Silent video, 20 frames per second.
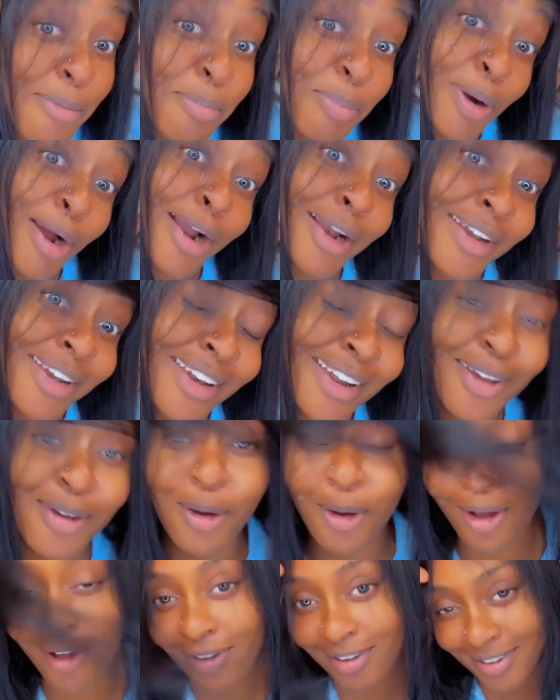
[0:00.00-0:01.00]
part.
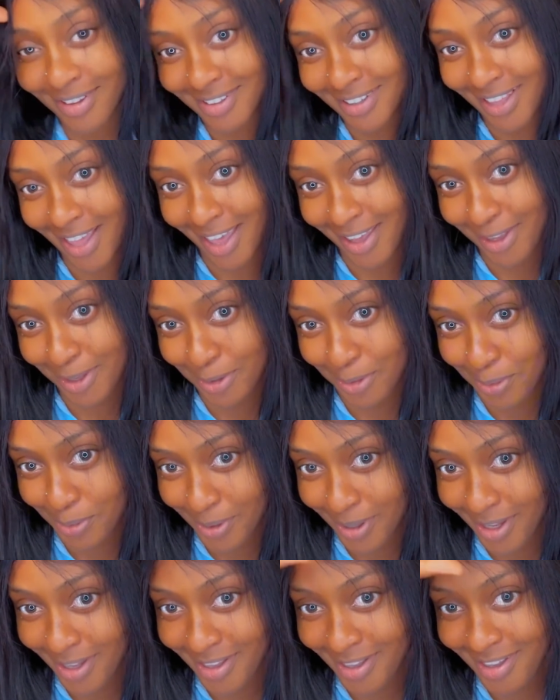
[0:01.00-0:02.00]
Oh, I can
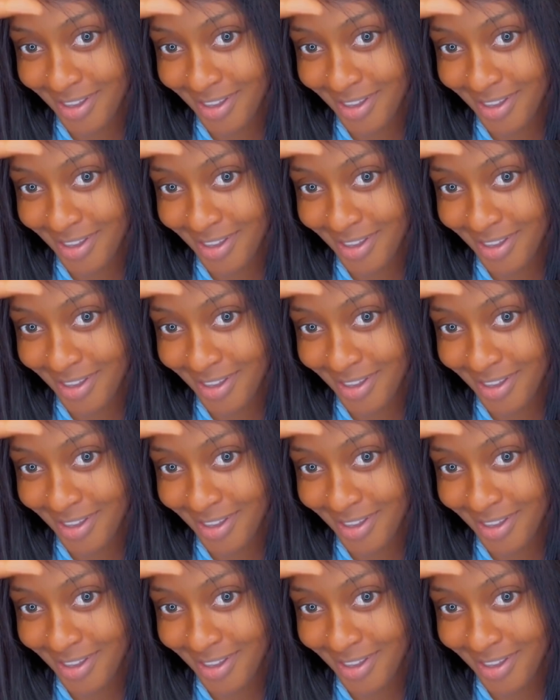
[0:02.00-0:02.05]
do